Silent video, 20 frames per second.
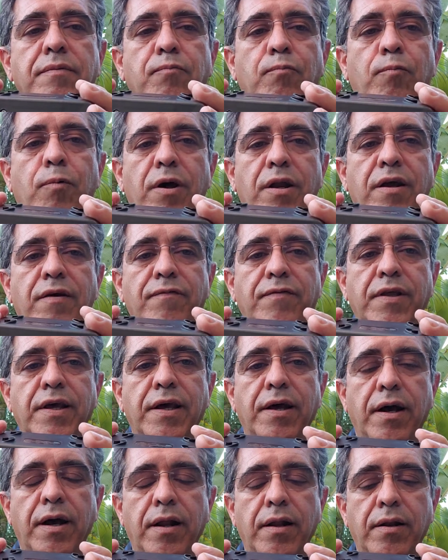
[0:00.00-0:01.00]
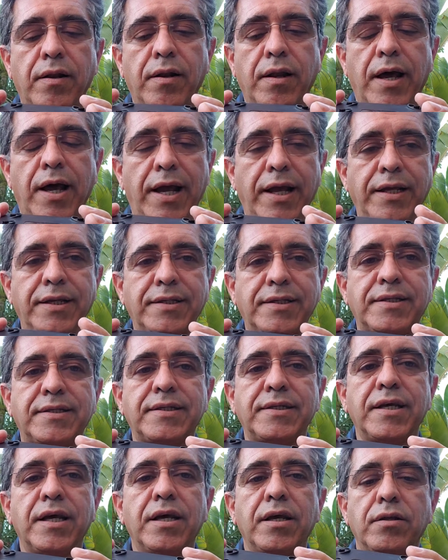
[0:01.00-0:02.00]
one of the
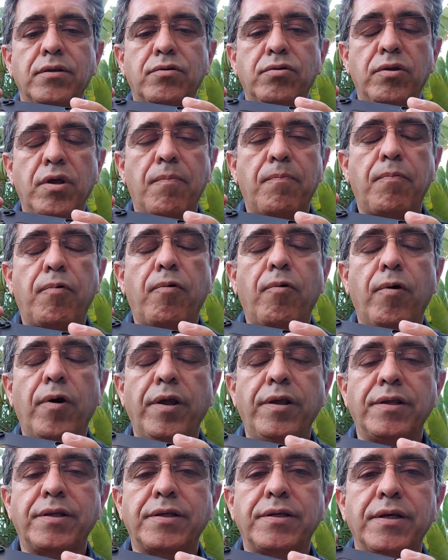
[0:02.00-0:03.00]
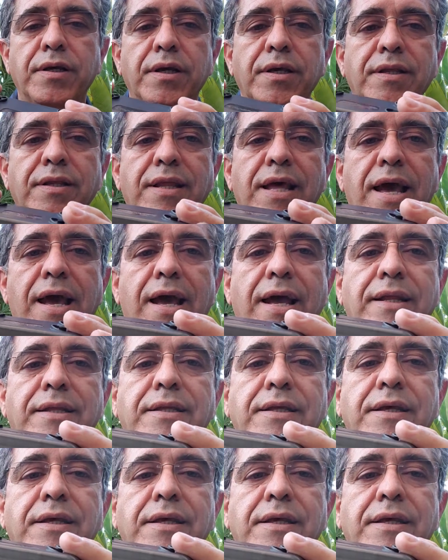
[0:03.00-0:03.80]
lights to the point that